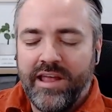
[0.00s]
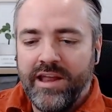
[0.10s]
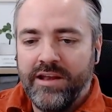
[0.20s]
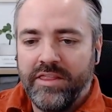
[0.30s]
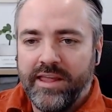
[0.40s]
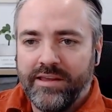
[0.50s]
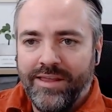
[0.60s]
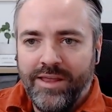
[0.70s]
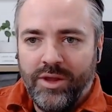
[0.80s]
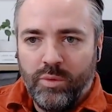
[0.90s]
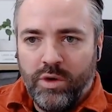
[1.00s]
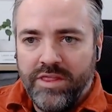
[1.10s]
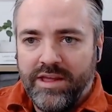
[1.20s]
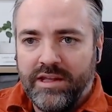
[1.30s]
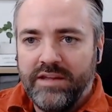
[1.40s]
And I think where
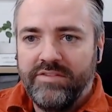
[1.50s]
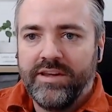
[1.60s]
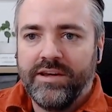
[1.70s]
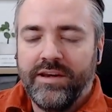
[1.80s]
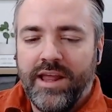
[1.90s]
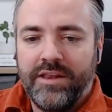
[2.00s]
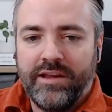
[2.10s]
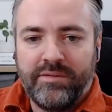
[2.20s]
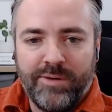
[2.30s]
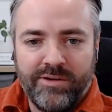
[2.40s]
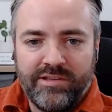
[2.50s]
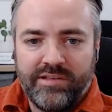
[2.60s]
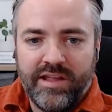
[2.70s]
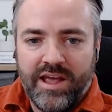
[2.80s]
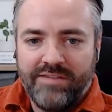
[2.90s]
they're living and the
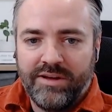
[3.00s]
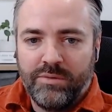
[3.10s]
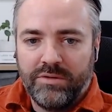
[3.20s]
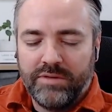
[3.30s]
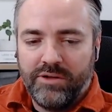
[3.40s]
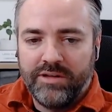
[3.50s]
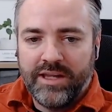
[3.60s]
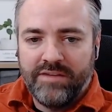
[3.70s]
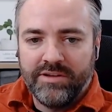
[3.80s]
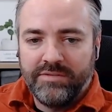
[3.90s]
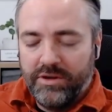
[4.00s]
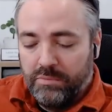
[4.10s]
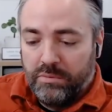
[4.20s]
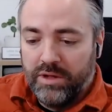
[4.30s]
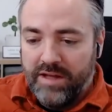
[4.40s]
experiences they're having will only have
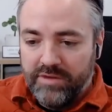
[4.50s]
will have a